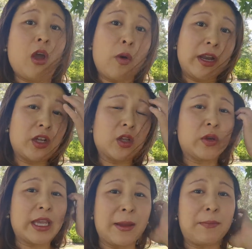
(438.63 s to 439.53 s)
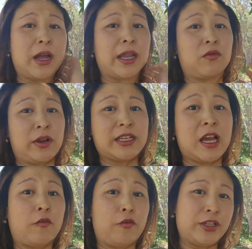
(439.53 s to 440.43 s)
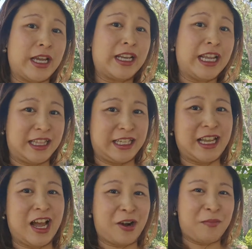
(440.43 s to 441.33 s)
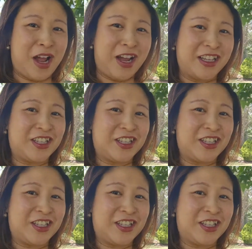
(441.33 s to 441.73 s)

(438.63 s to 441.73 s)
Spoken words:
when you're looking at buying a retail food tenant in this current market.